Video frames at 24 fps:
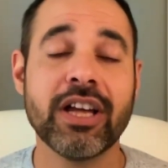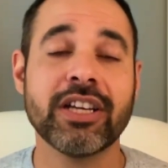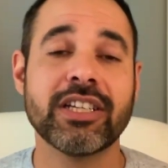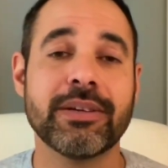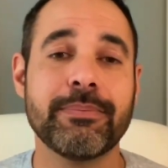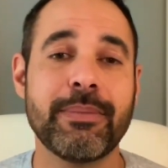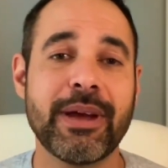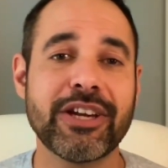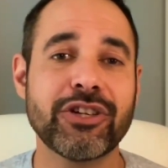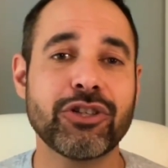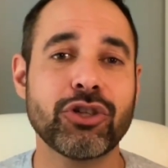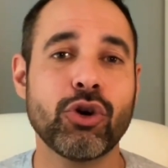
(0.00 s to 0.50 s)

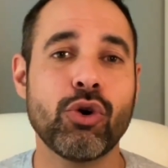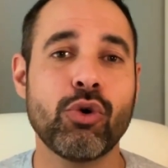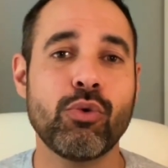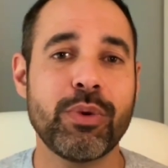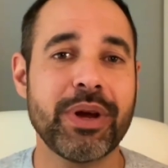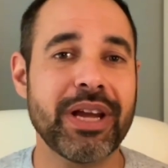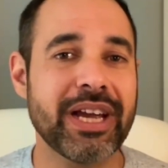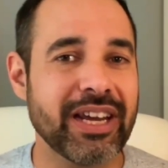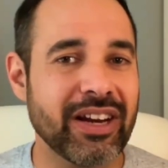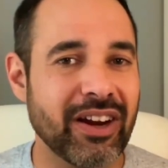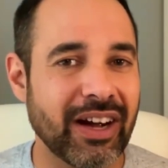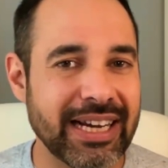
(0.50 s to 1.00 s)
to make sure
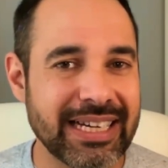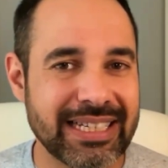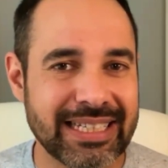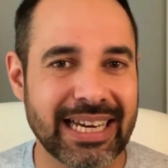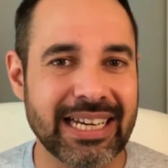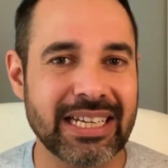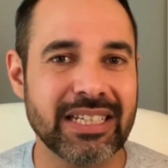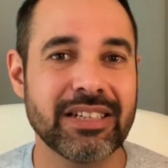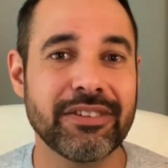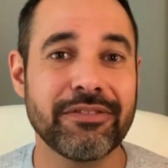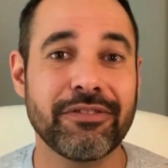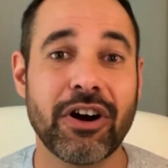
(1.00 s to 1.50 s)
we can
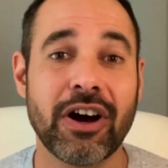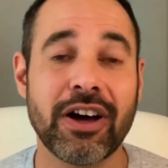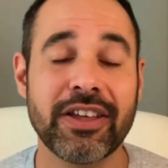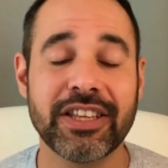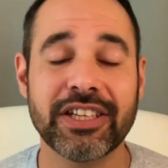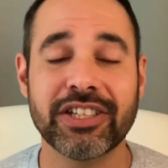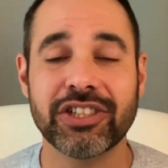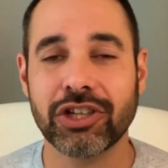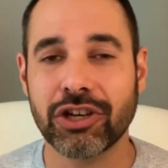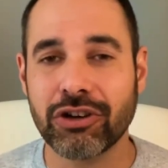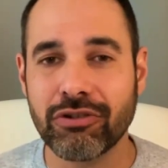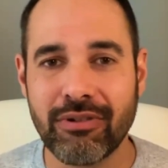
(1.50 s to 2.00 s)
identify
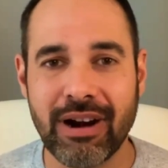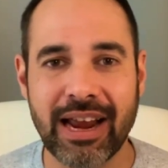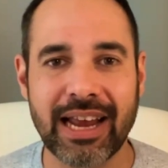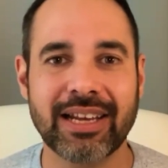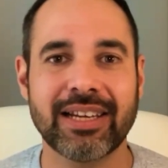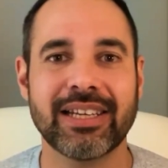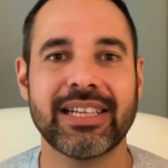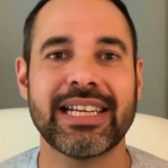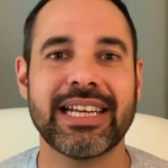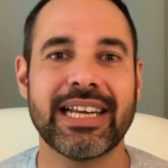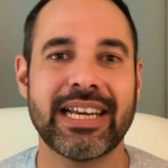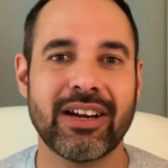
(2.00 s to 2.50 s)
this
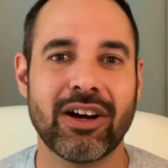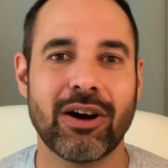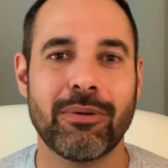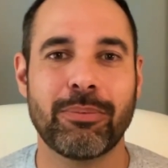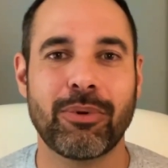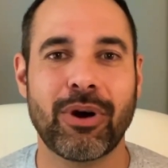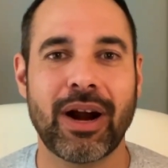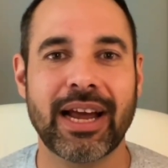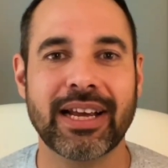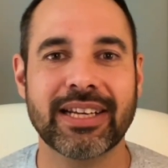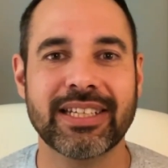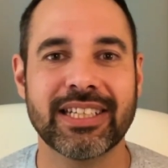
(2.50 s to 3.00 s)
correctly in our
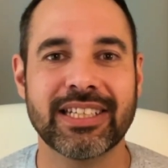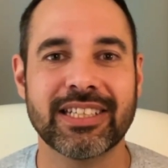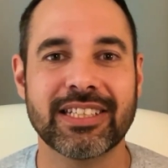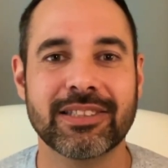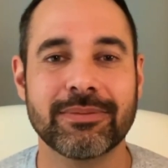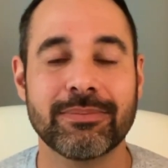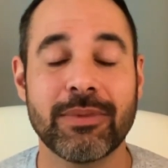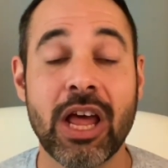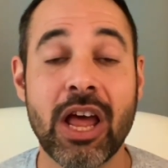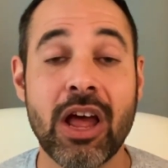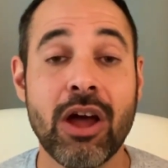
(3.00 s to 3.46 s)
practice?